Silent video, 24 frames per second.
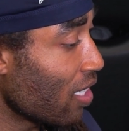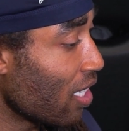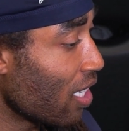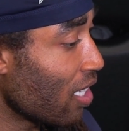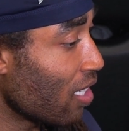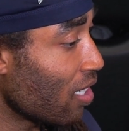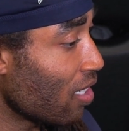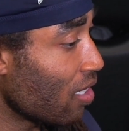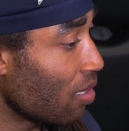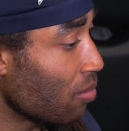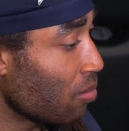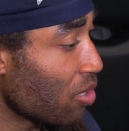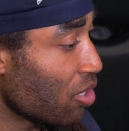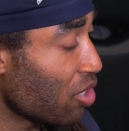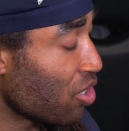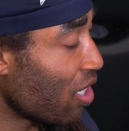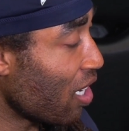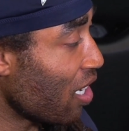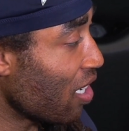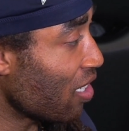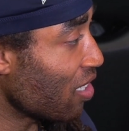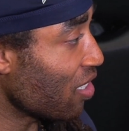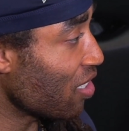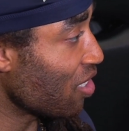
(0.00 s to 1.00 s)
Yeah, I'm just
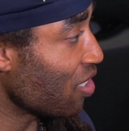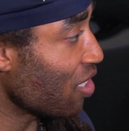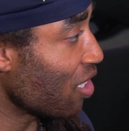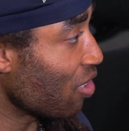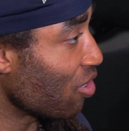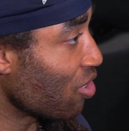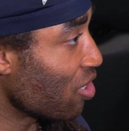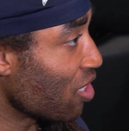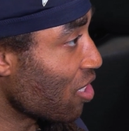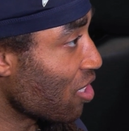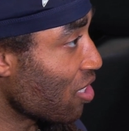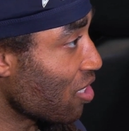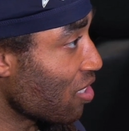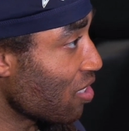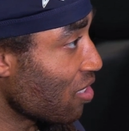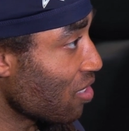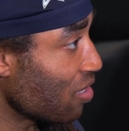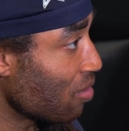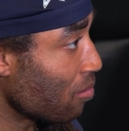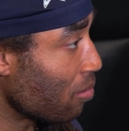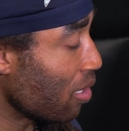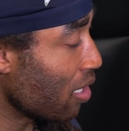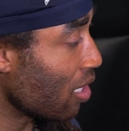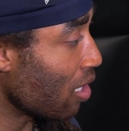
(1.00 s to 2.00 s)
trying to, you know, just
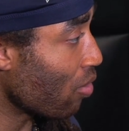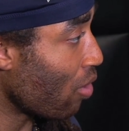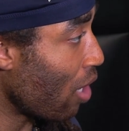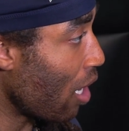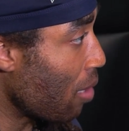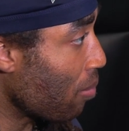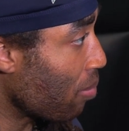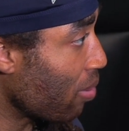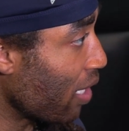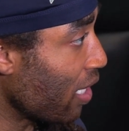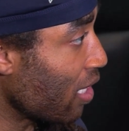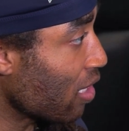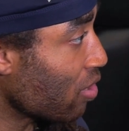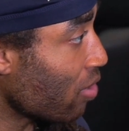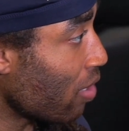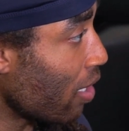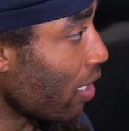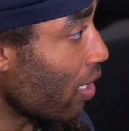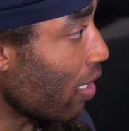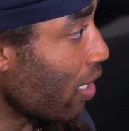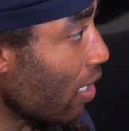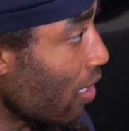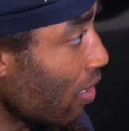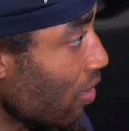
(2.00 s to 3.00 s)
be in the right place
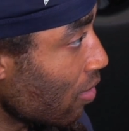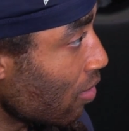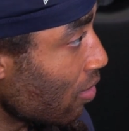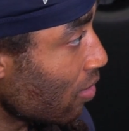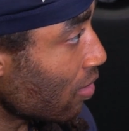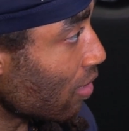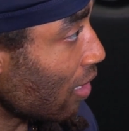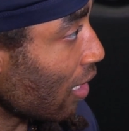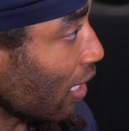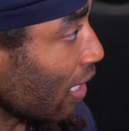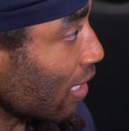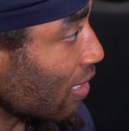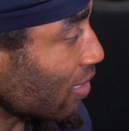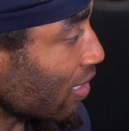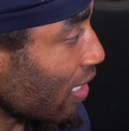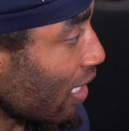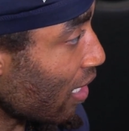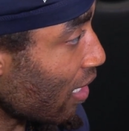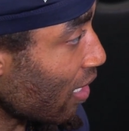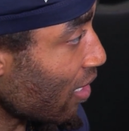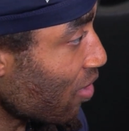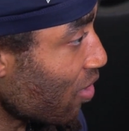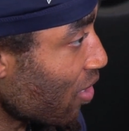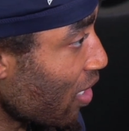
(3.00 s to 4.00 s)
right now. Like I
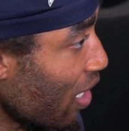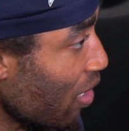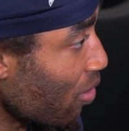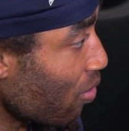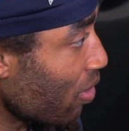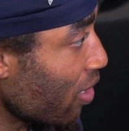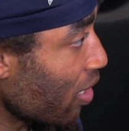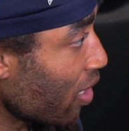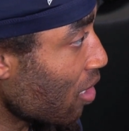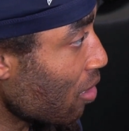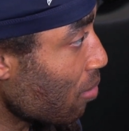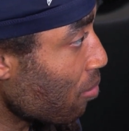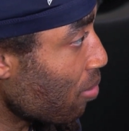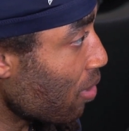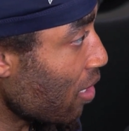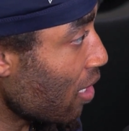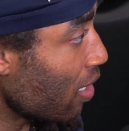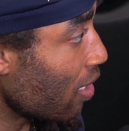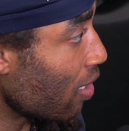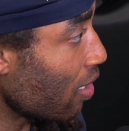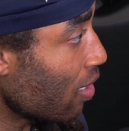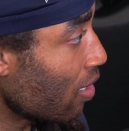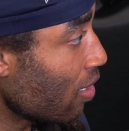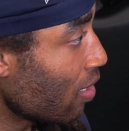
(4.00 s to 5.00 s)
said, you can't really
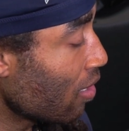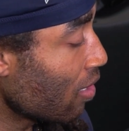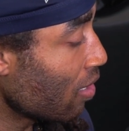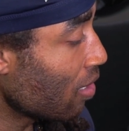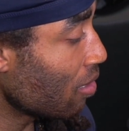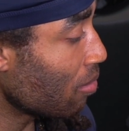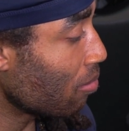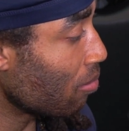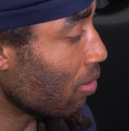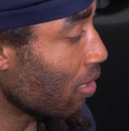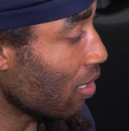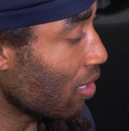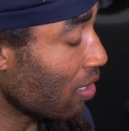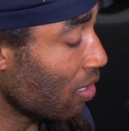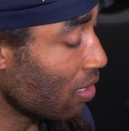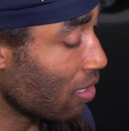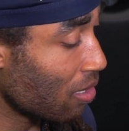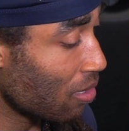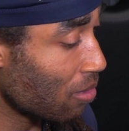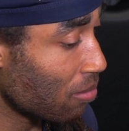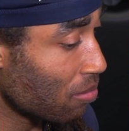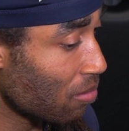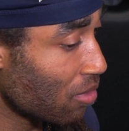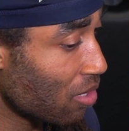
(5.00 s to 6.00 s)
compete. But,
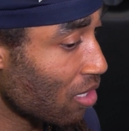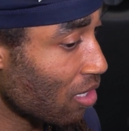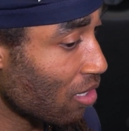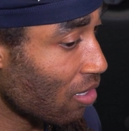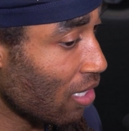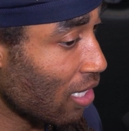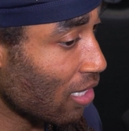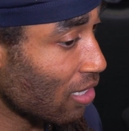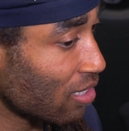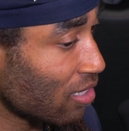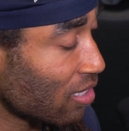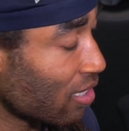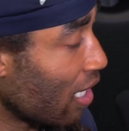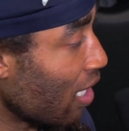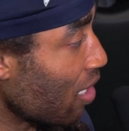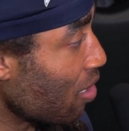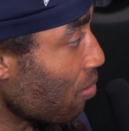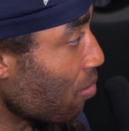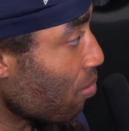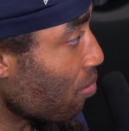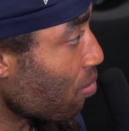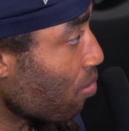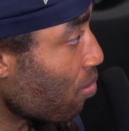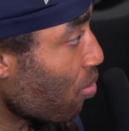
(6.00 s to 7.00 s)
you know, I just got
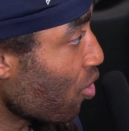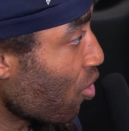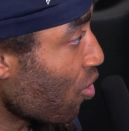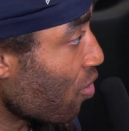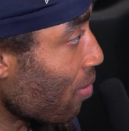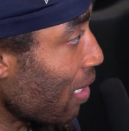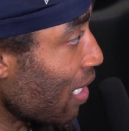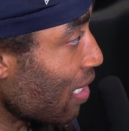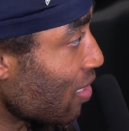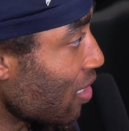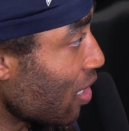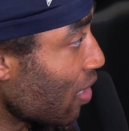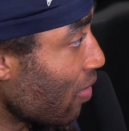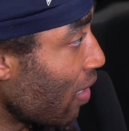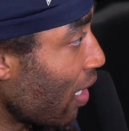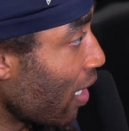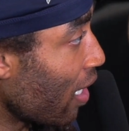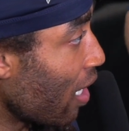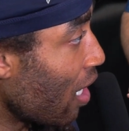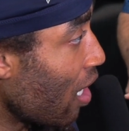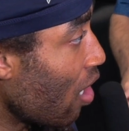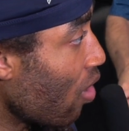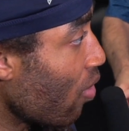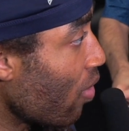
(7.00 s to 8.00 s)
to prove myself
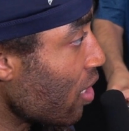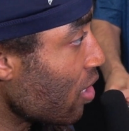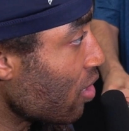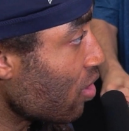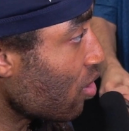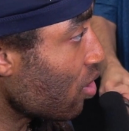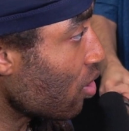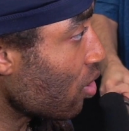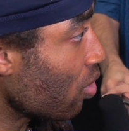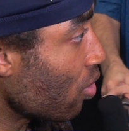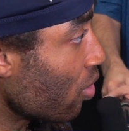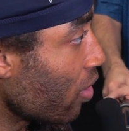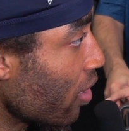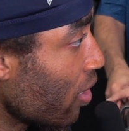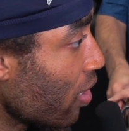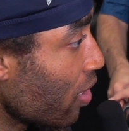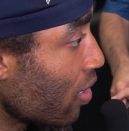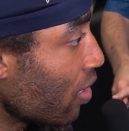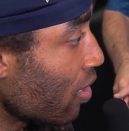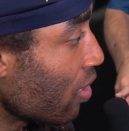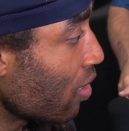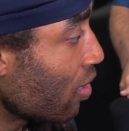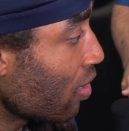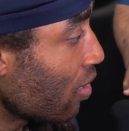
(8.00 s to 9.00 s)
like I always do
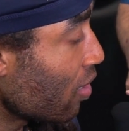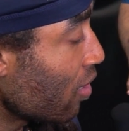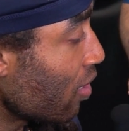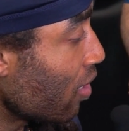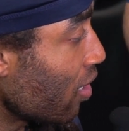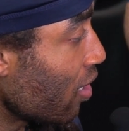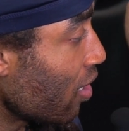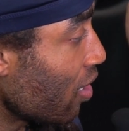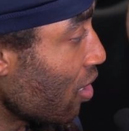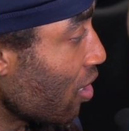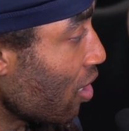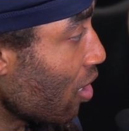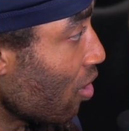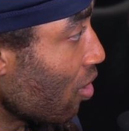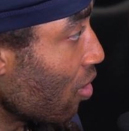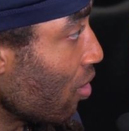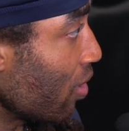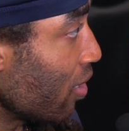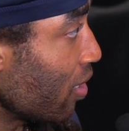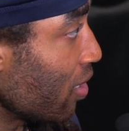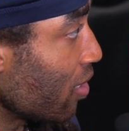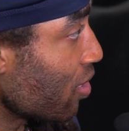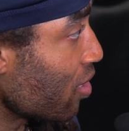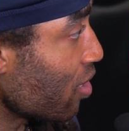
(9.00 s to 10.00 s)

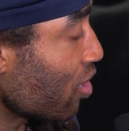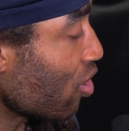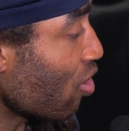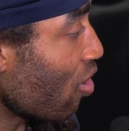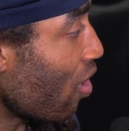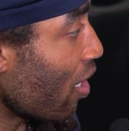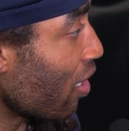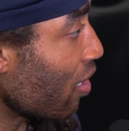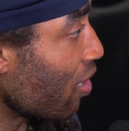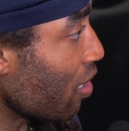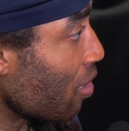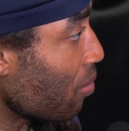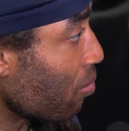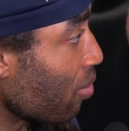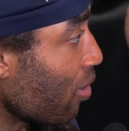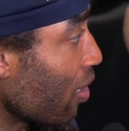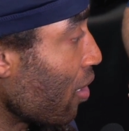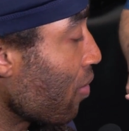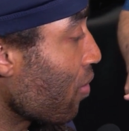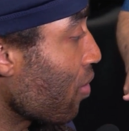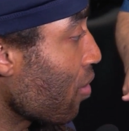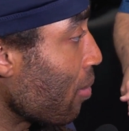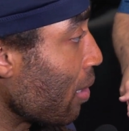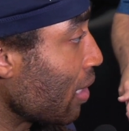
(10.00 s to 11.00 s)
and just go out there and
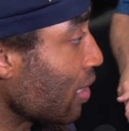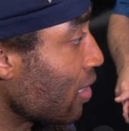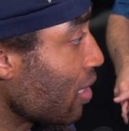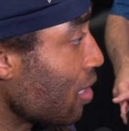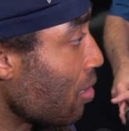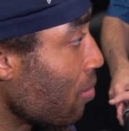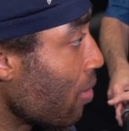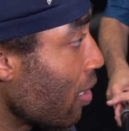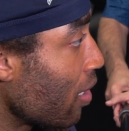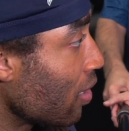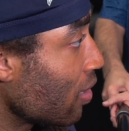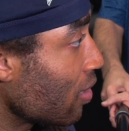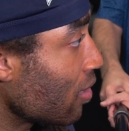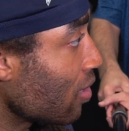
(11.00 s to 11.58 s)
play for my teammates.